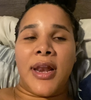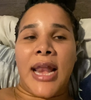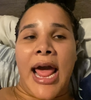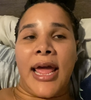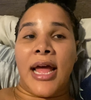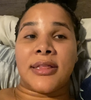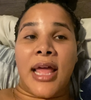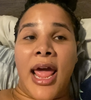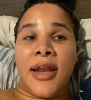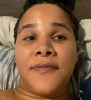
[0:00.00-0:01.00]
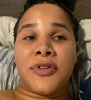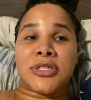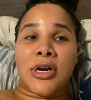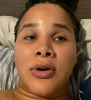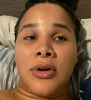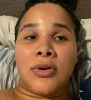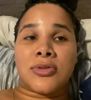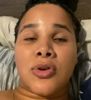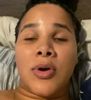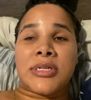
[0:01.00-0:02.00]
light at the end of the tunnel.
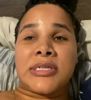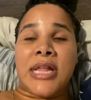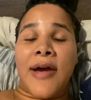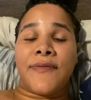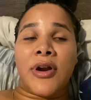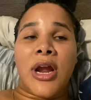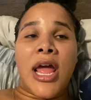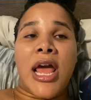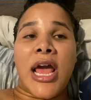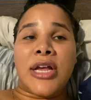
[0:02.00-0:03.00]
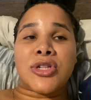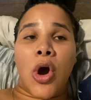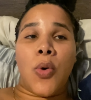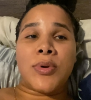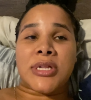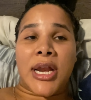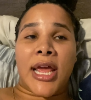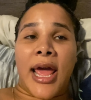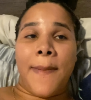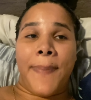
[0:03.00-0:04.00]
So it's never, it's always going
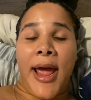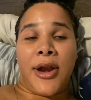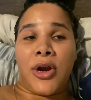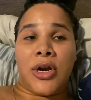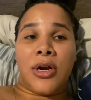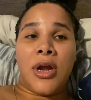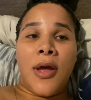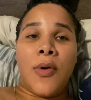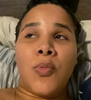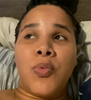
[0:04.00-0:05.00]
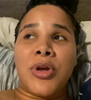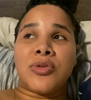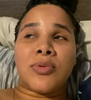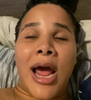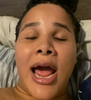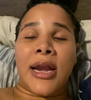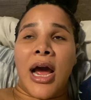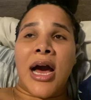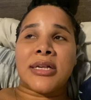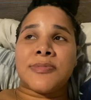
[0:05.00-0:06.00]
to get better we do not
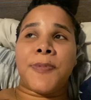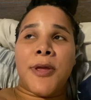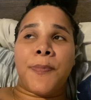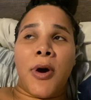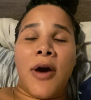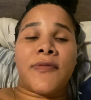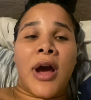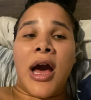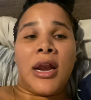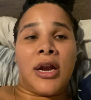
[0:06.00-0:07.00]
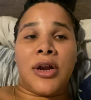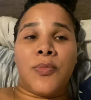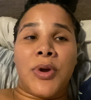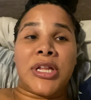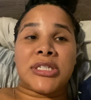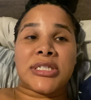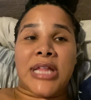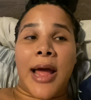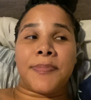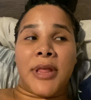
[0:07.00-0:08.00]
us people of color we need to
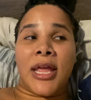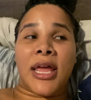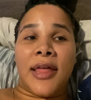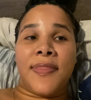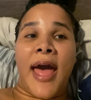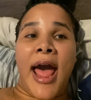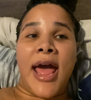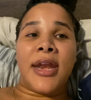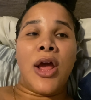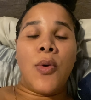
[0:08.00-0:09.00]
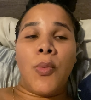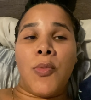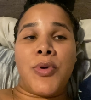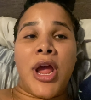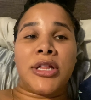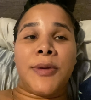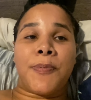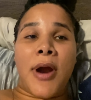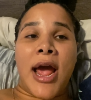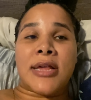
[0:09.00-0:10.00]
stop thinking that when we are
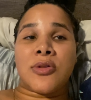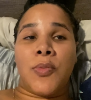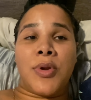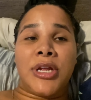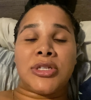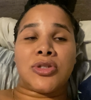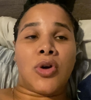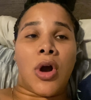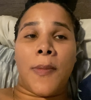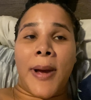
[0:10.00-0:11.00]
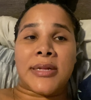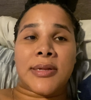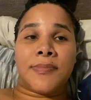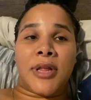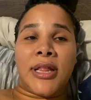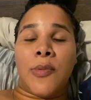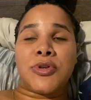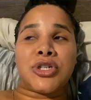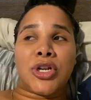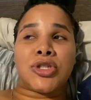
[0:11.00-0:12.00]
depressed or we need to talk about something that
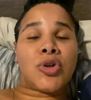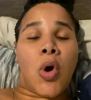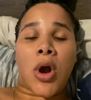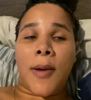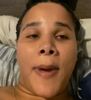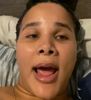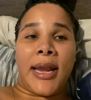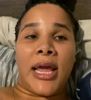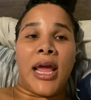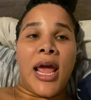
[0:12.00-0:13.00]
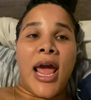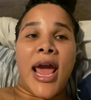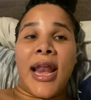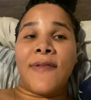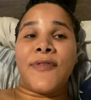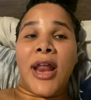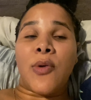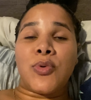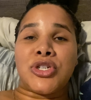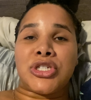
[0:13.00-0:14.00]
we shouldn't talk about it and i feel
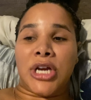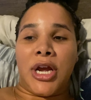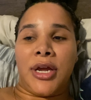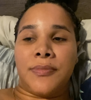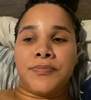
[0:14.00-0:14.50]
like we should